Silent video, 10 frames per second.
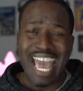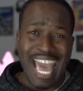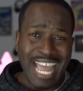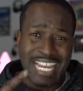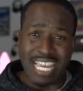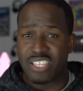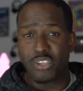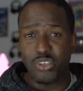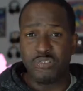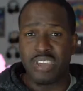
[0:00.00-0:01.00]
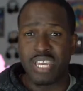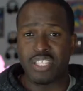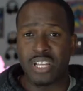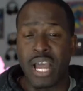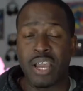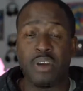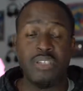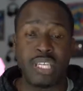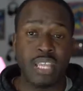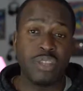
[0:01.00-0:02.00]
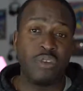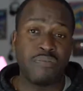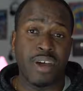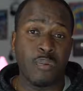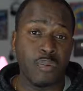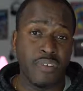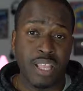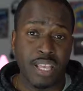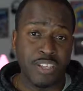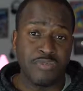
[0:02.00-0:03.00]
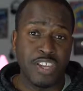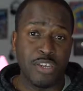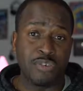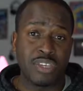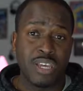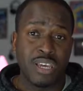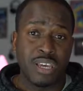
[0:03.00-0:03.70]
and hit the notification icon to get notified with our latest videos.